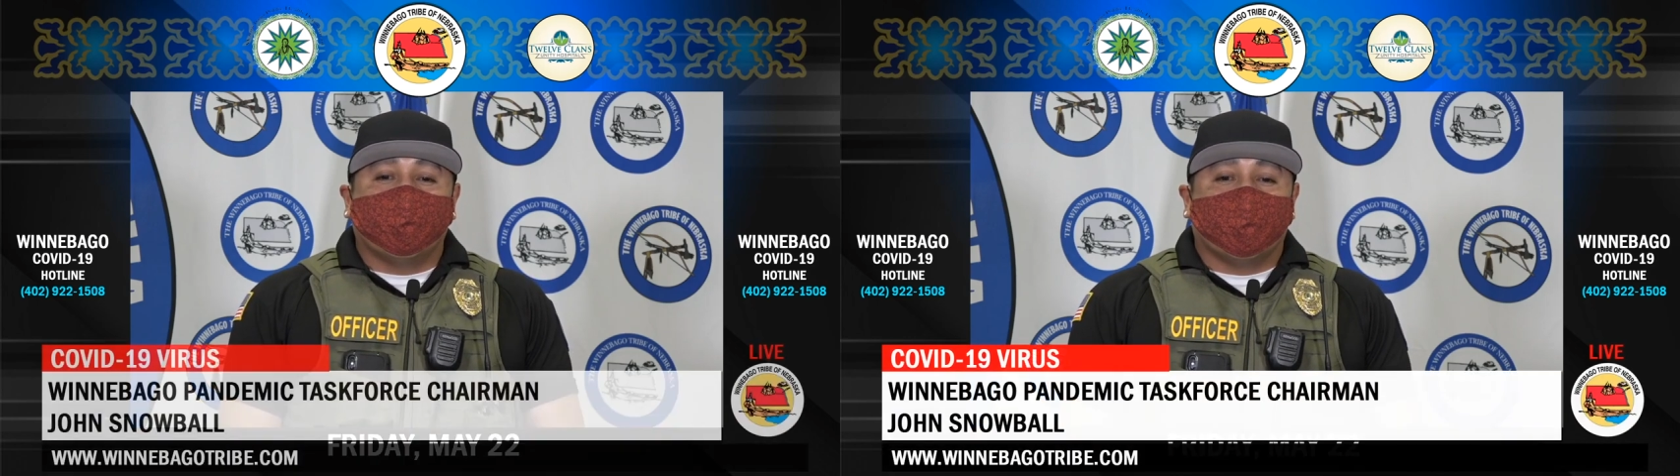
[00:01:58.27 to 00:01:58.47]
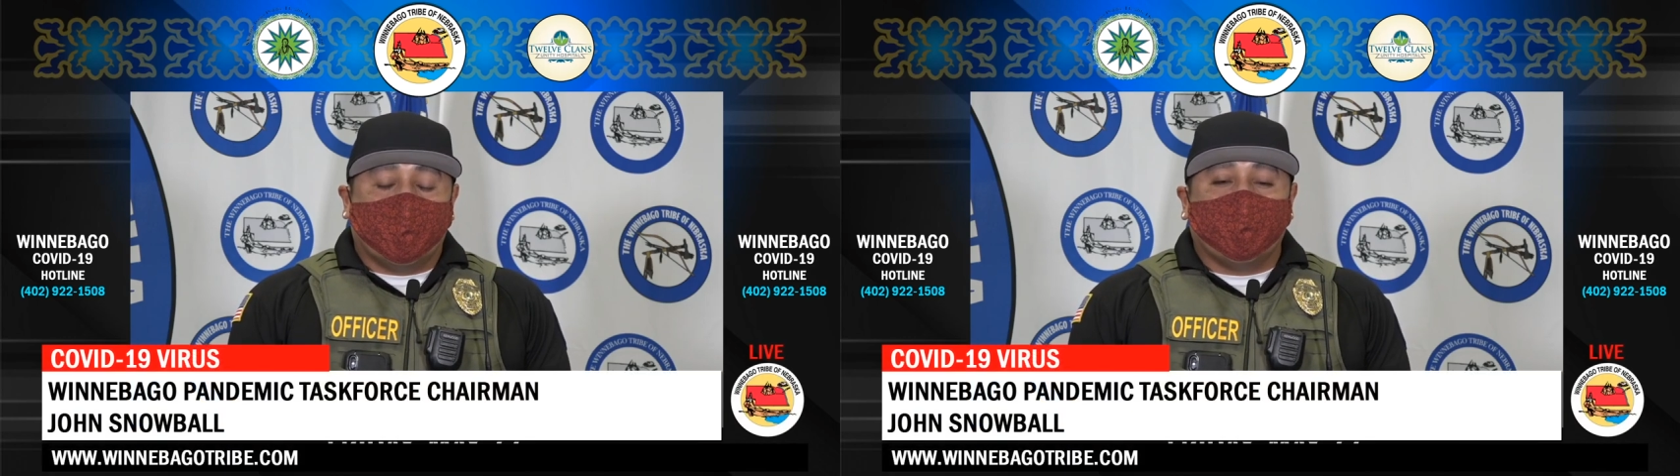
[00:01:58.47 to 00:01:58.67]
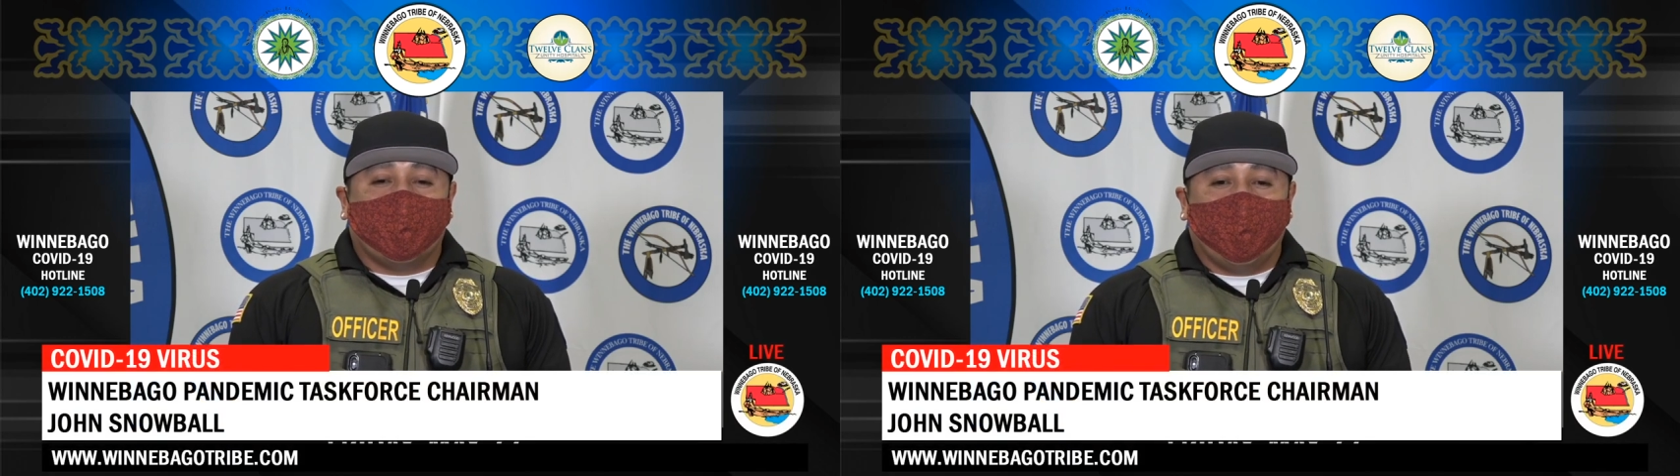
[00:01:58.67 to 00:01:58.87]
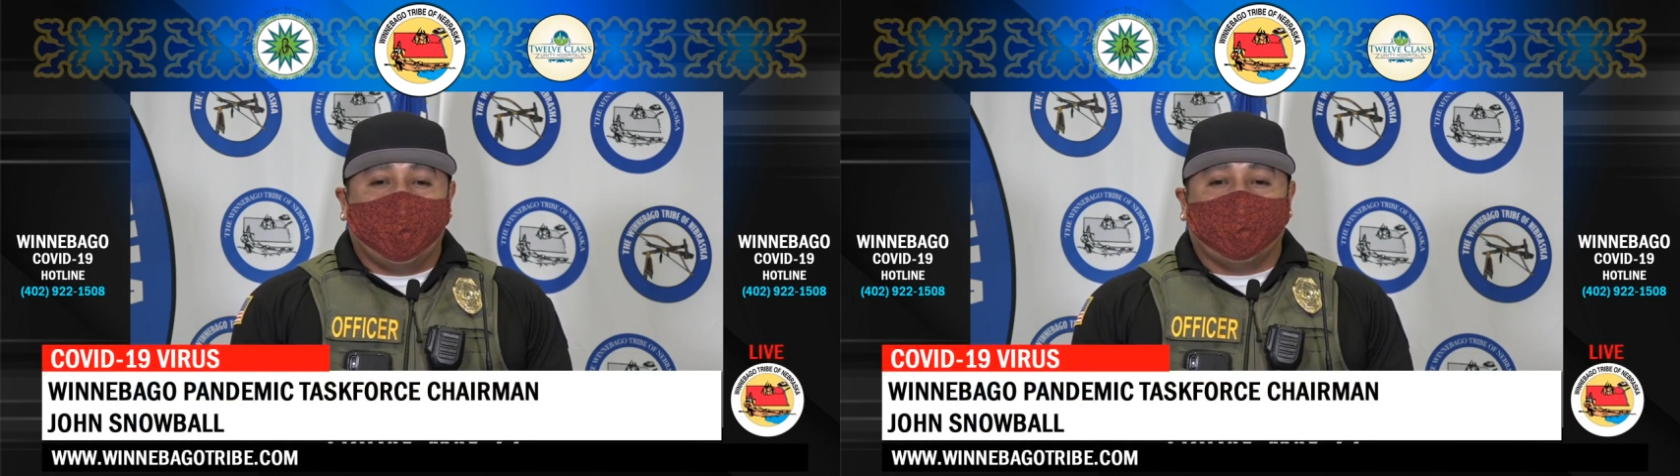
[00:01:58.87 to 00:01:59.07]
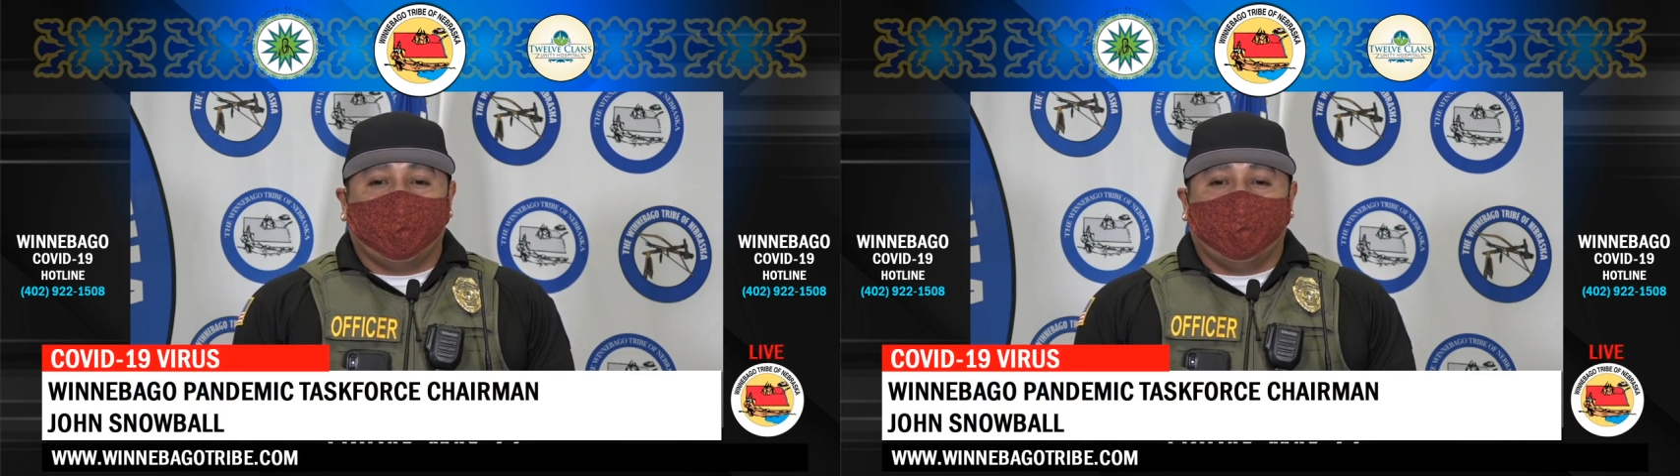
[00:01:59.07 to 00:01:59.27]
that I
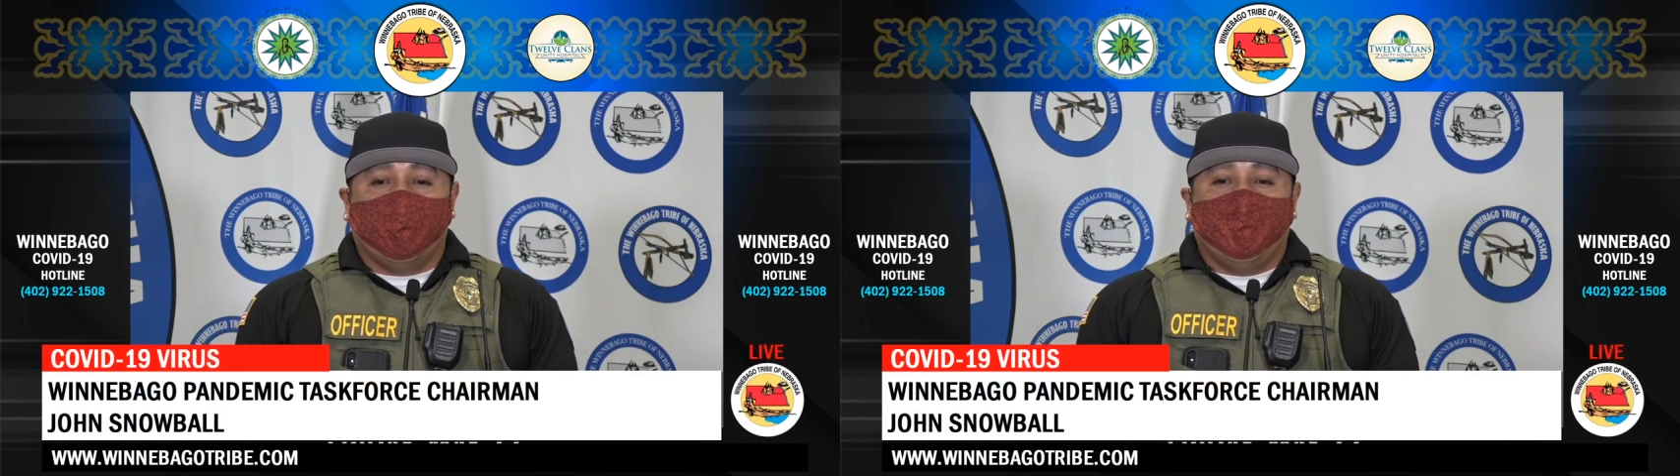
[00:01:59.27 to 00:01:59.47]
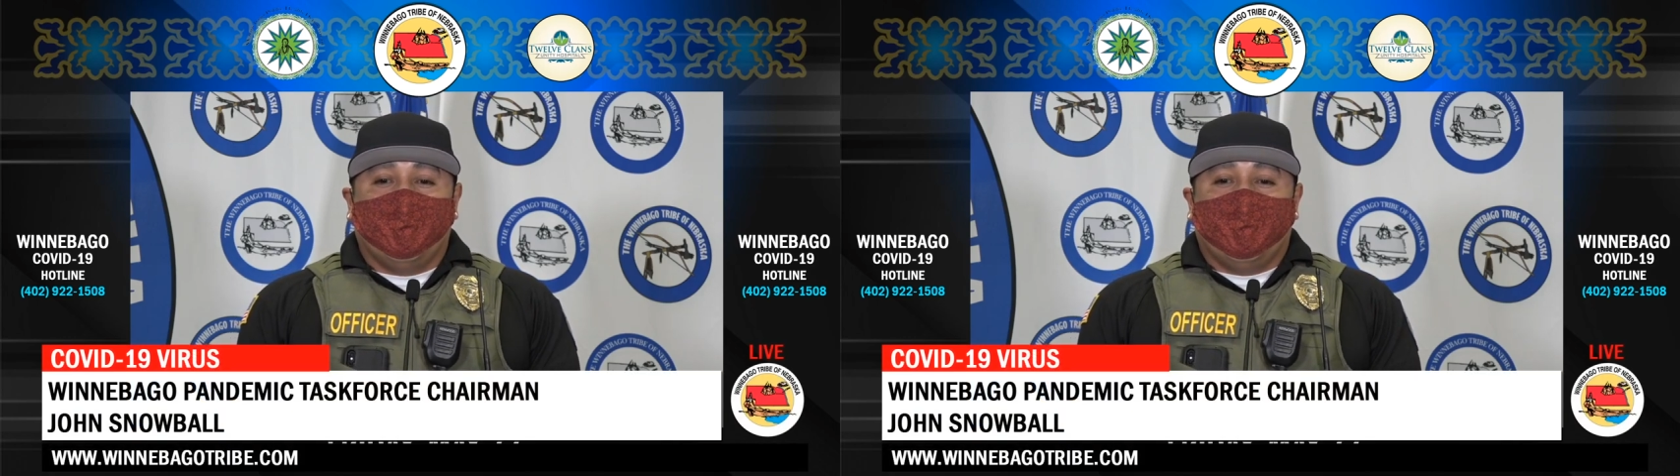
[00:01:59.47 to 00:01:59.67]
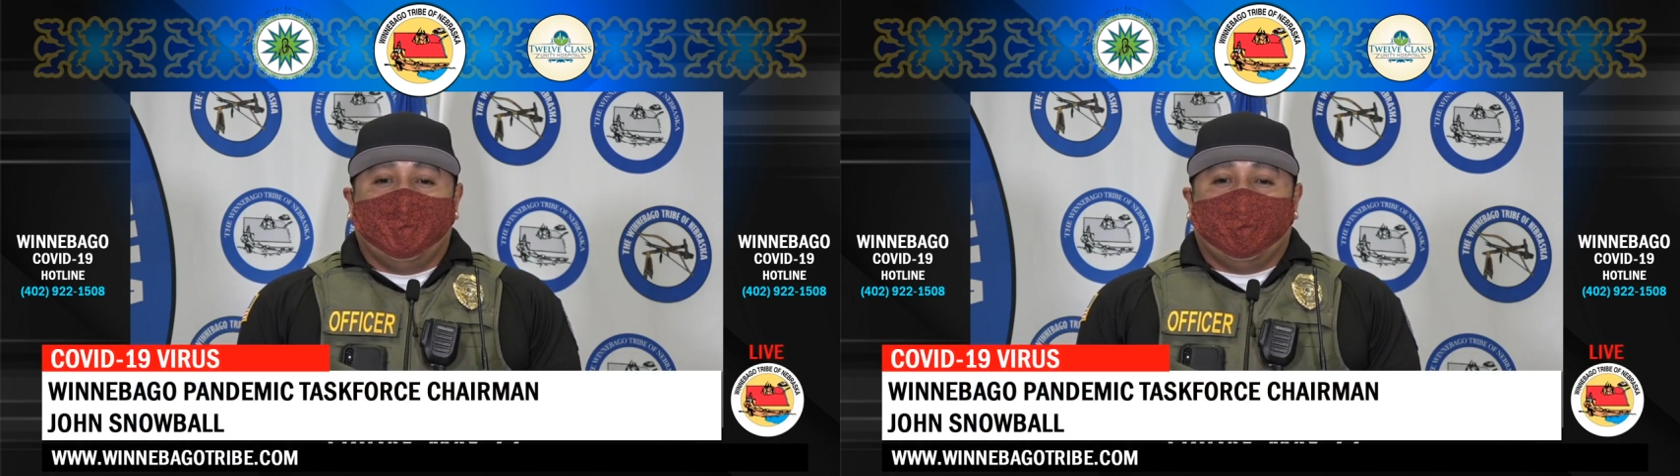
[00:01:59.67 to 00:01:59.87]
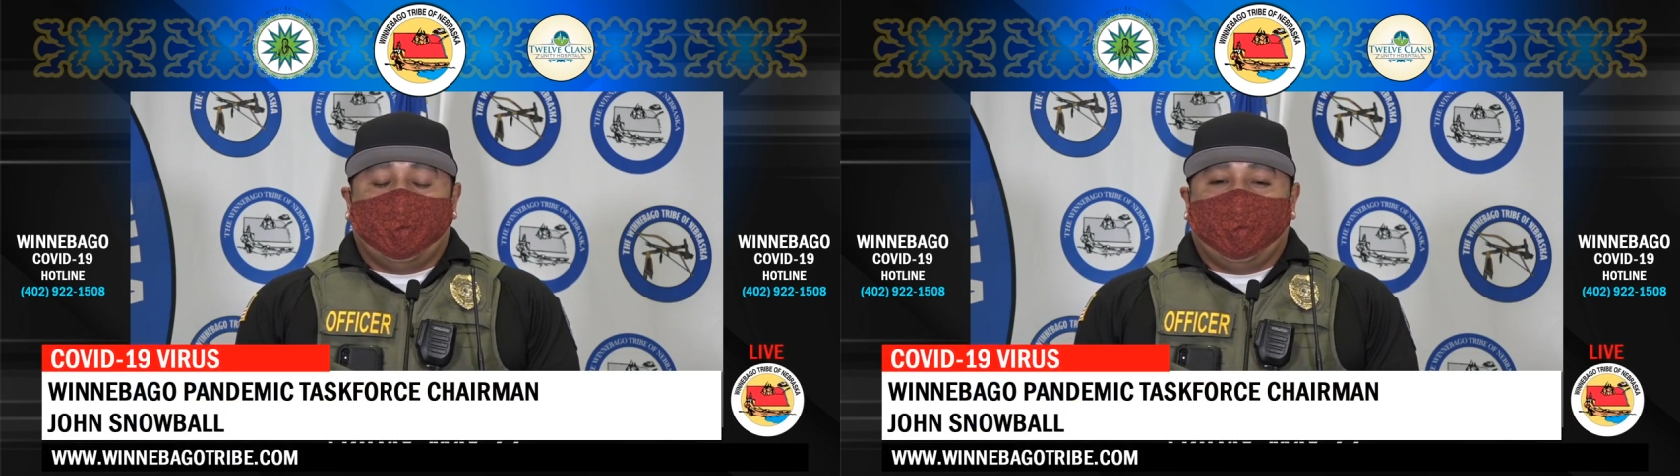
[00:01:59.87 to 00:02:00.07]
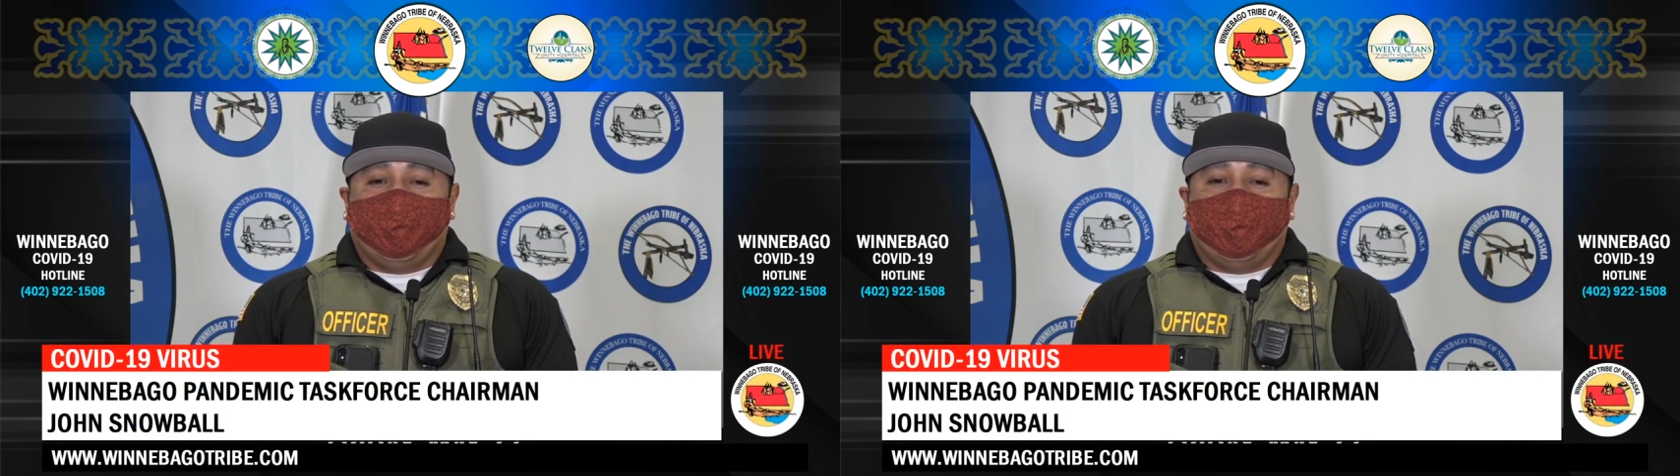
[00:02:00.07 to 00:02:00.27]
care and that
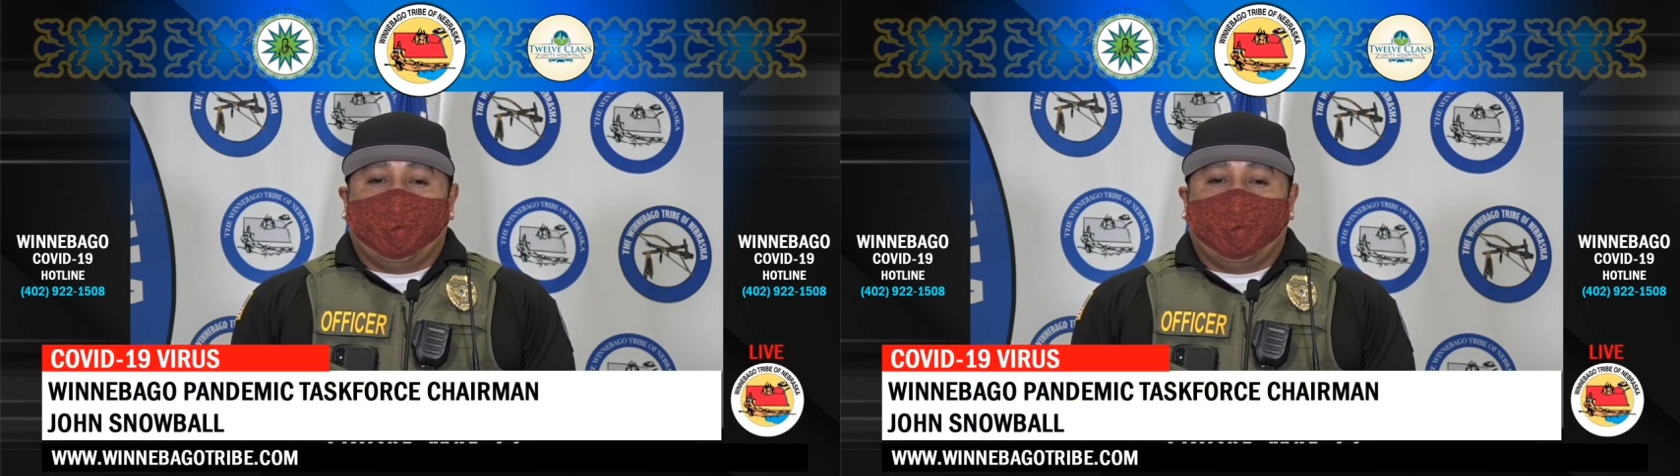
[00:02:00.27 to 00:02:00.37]
I'm,